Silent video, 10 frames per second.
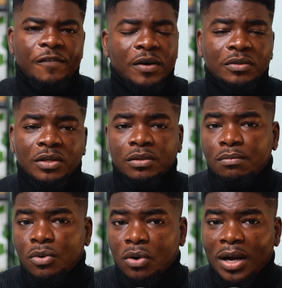I found that the
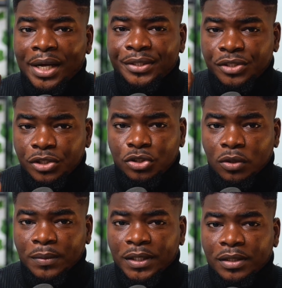more I teach
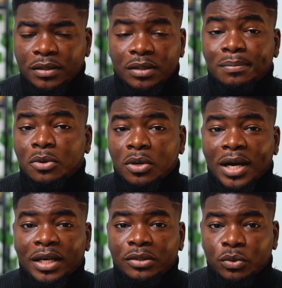something, the more
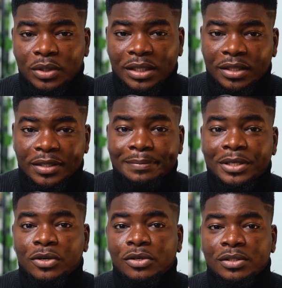I know that thing,
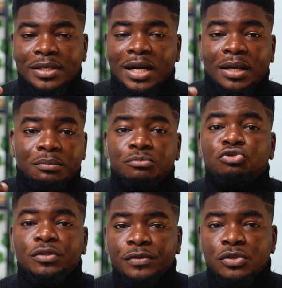because I am
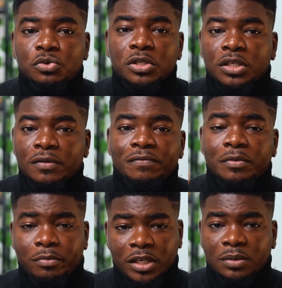driven to give the
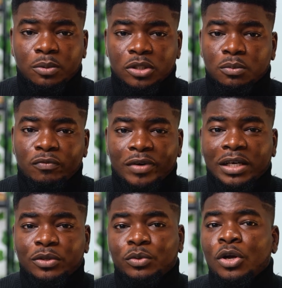best possible
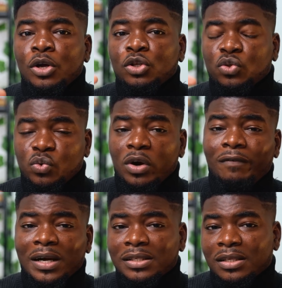value to
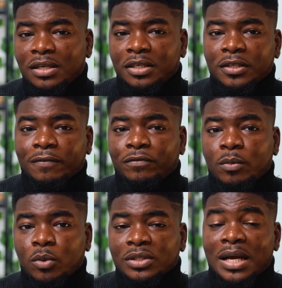whoever is learning
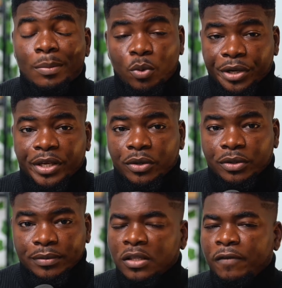from what I'm working on.
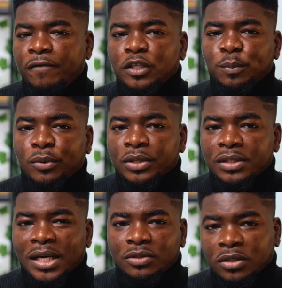the first point,
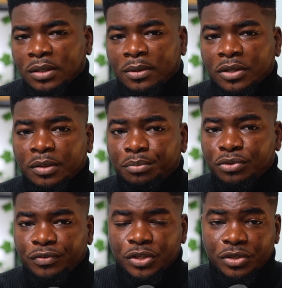I talked about
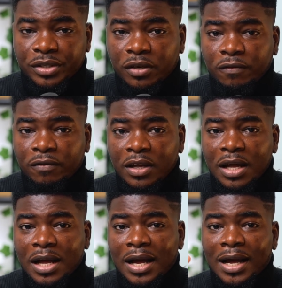improving yourself,
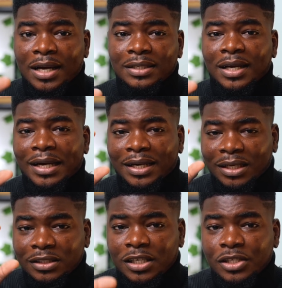and I can
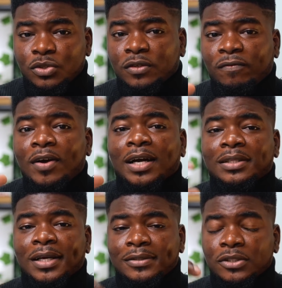attest to the fact
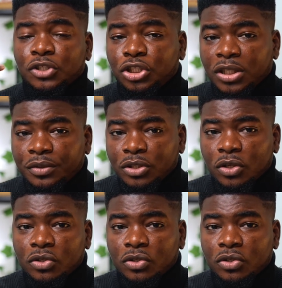that sharing your